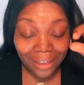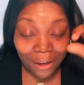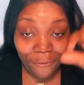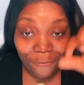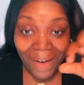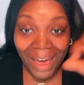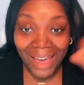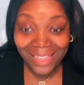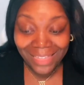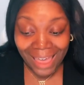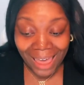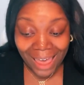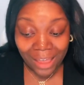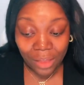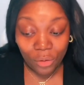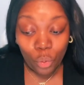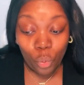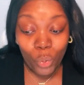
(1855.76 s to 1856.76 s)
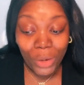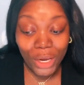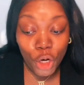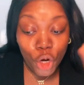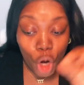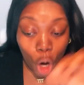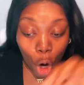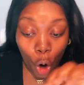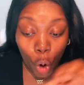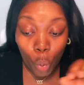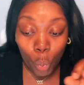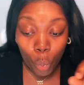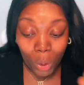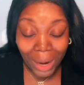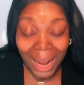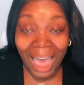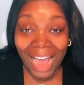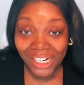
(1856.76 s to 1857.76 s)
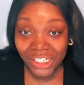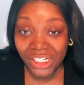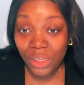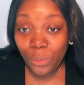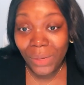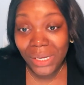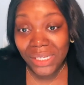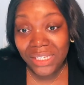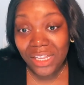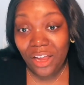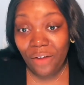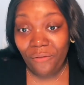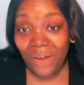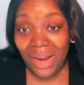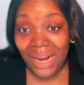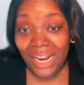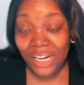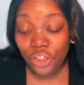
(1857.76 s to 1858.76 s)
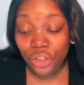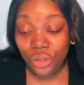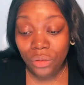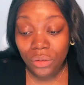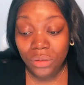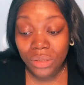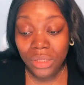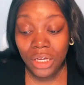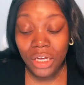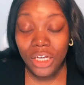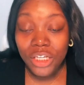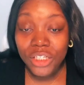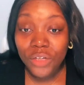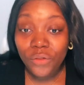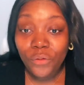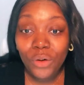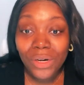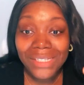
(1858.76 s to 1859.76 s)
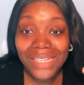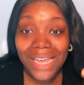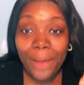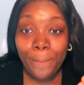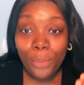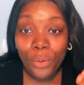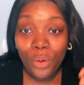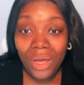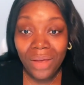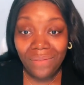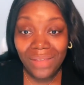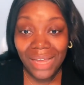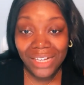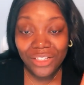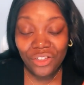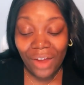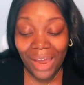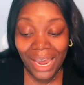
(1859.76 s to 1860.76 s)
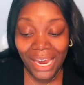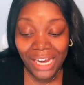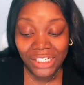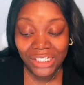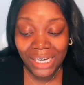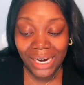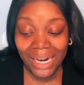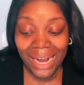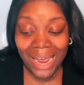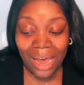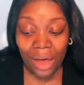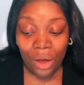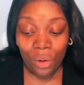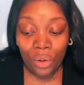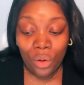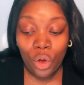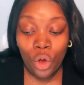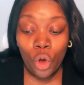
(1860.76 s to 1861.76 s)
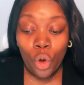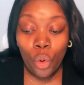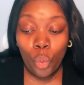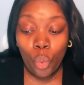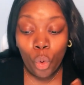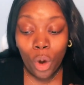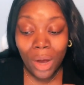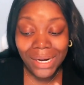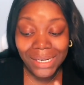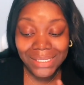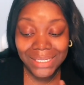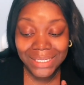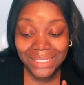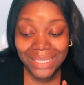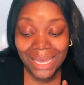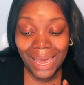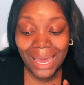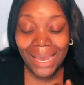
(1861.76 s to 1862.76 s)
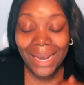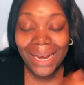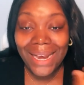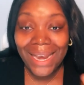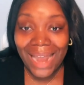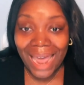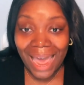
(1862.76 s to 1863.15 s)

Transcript: the fact that we know what actually went into their financials. So for example, if Dr. AJ now wanted to say,